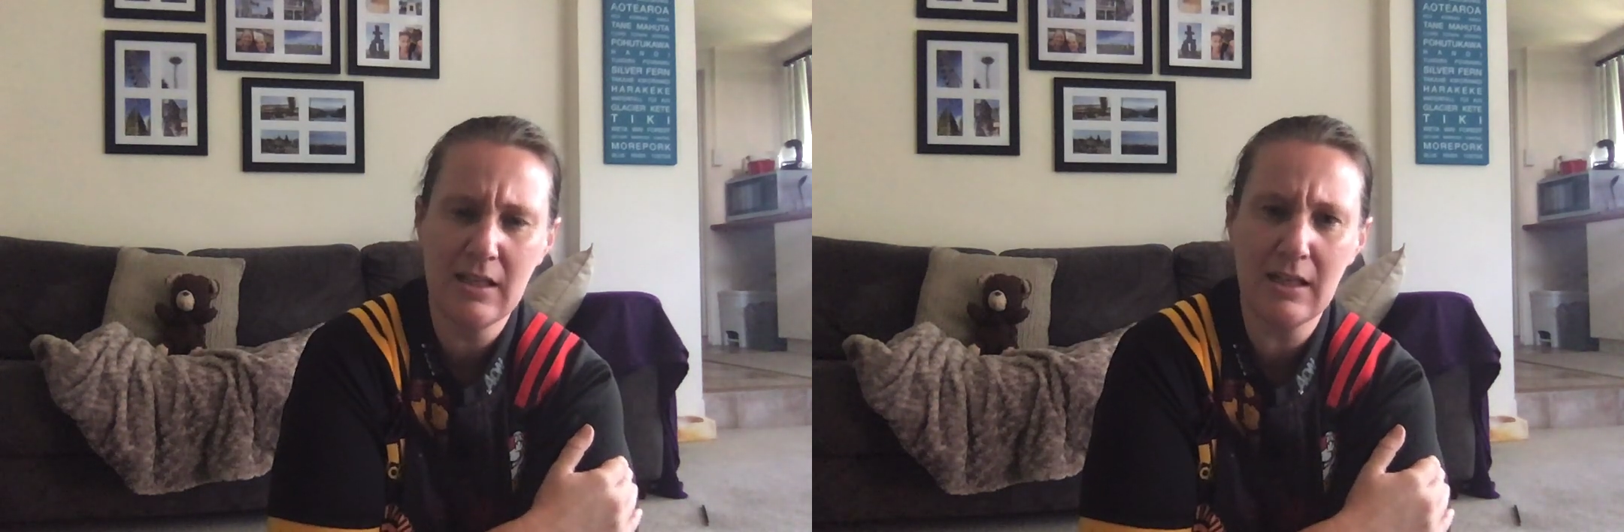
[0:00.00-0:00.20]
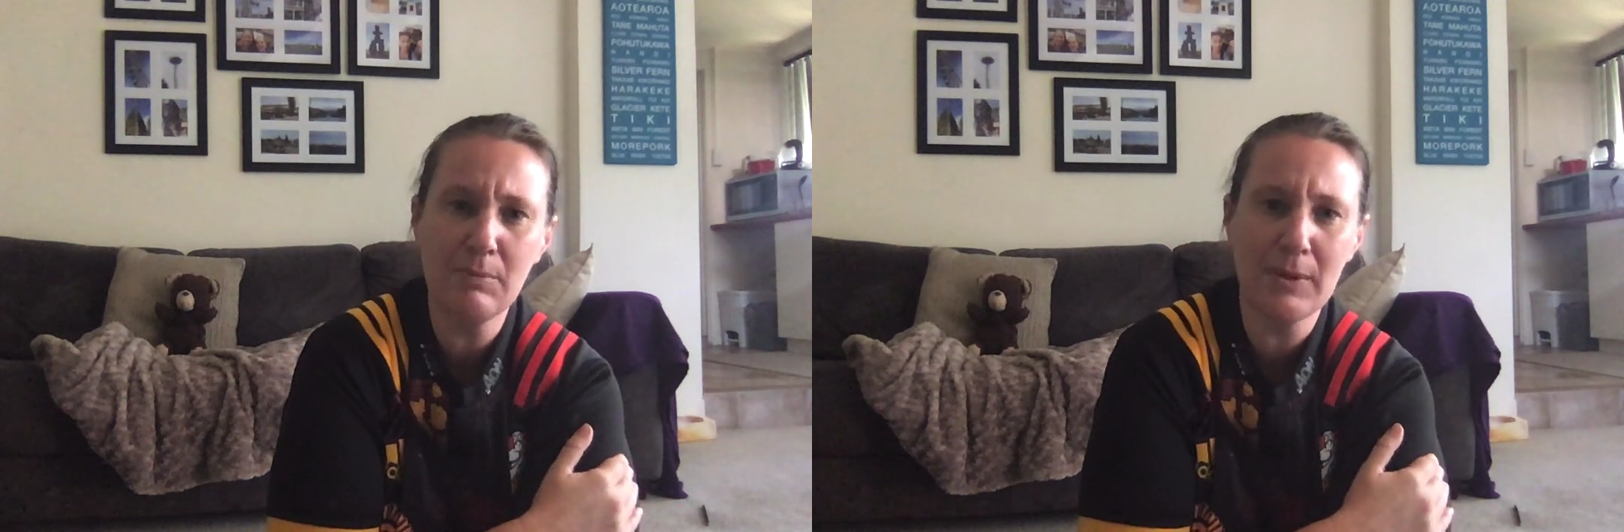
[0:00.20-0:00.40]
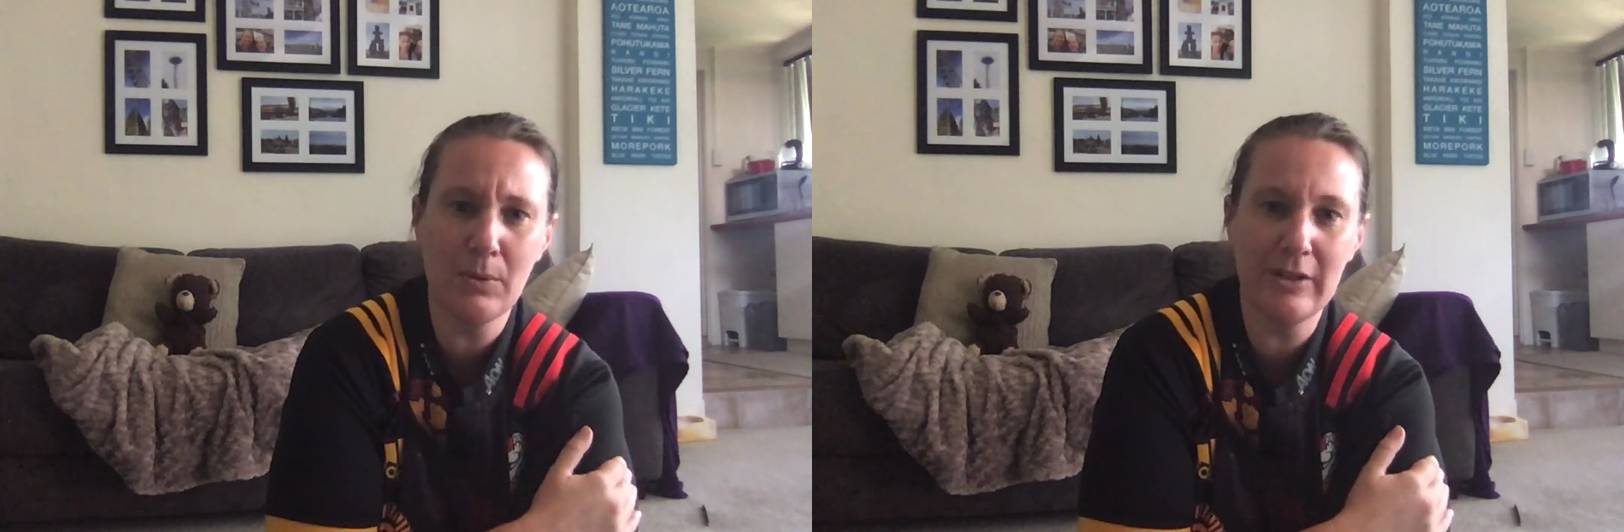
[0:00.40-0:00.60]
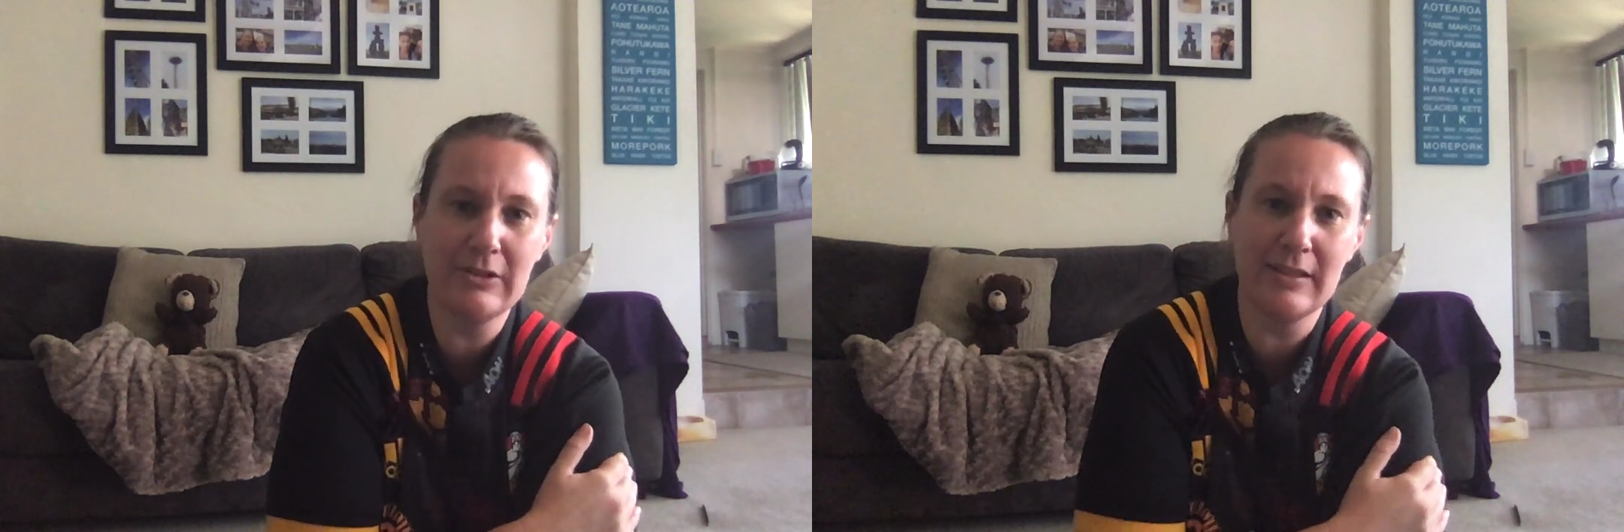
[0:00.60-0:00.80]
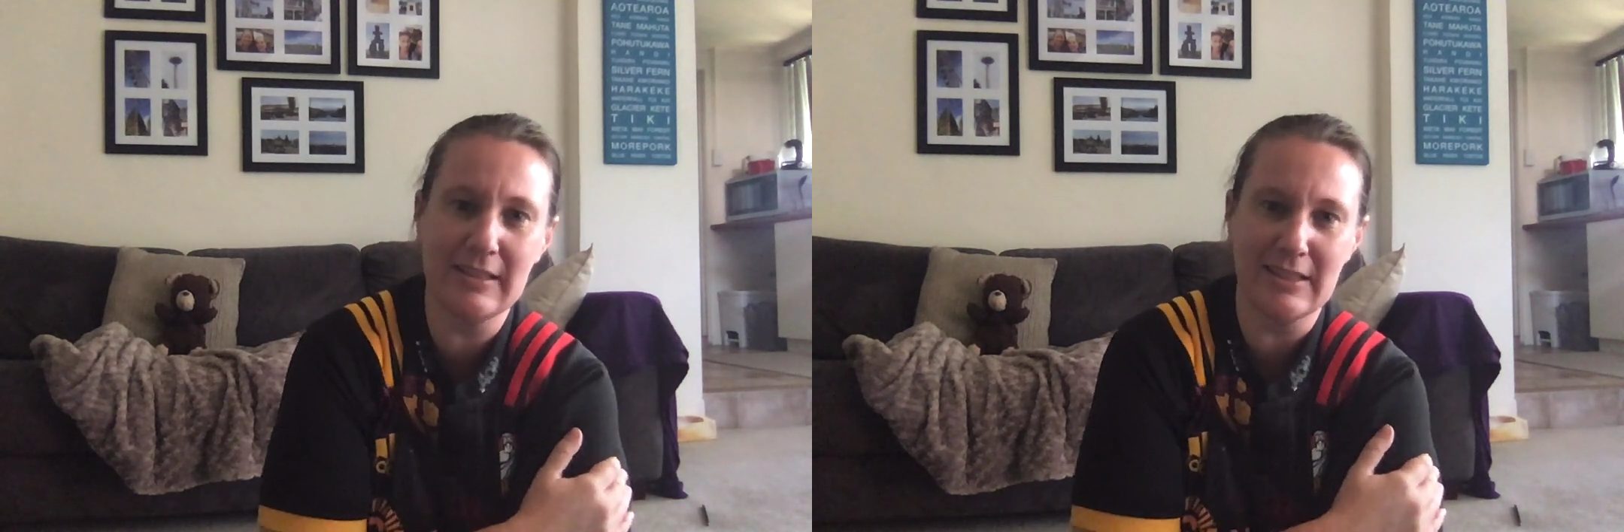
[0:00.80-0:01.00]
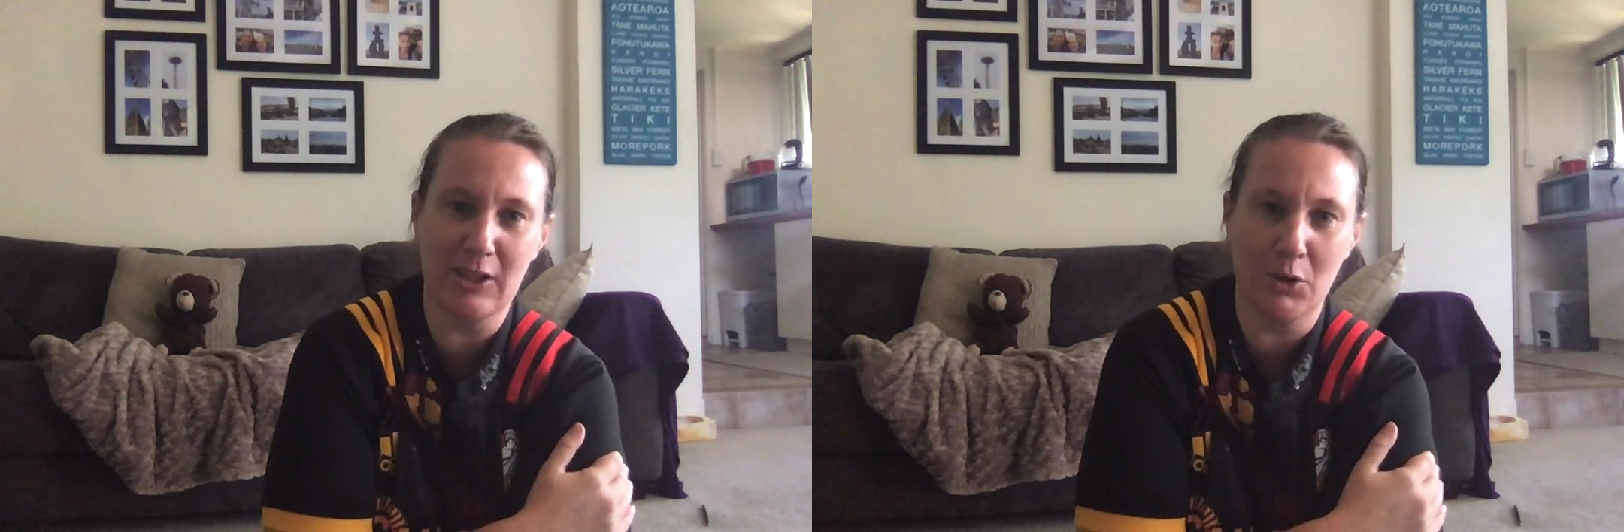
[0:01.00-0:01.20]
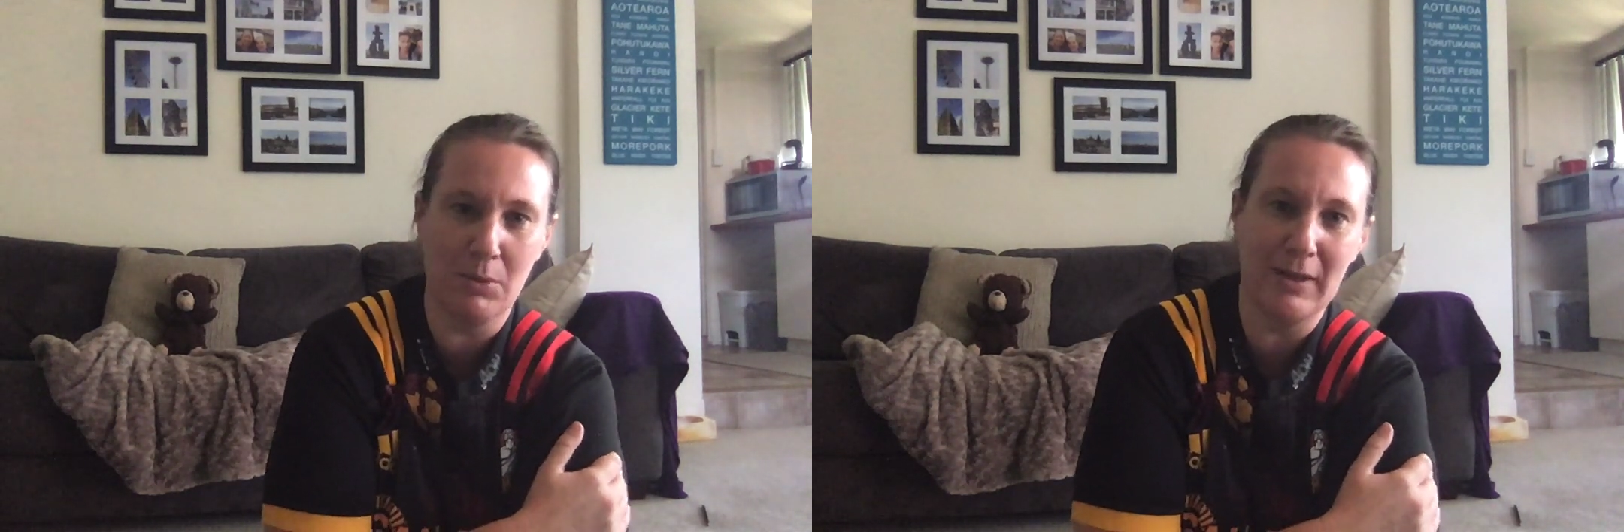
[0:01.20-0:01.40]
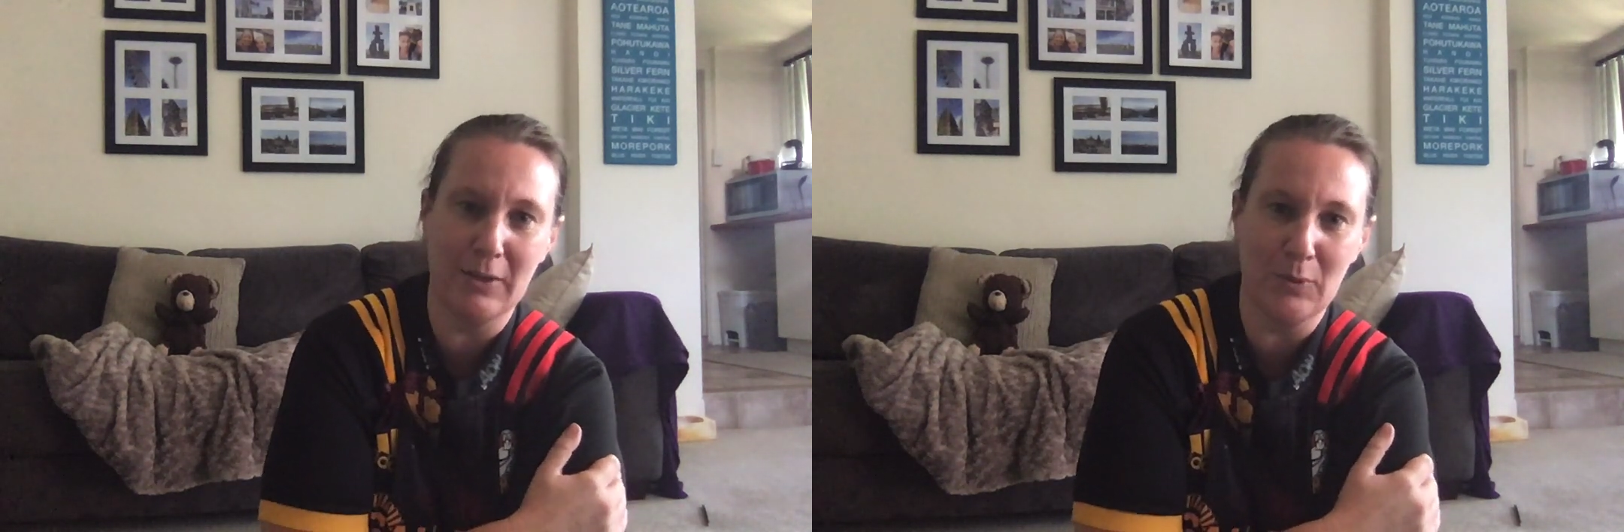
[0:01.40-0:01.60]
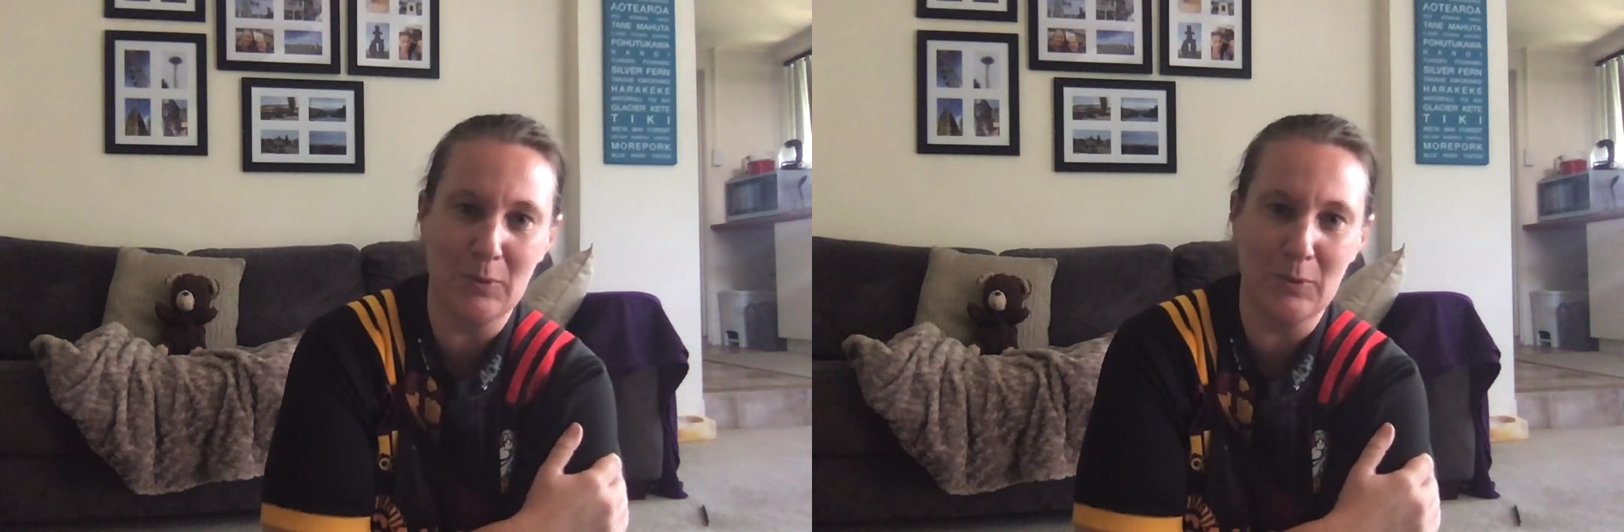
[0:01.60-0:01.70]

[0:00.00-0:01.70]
And I've been wondering as I go on my little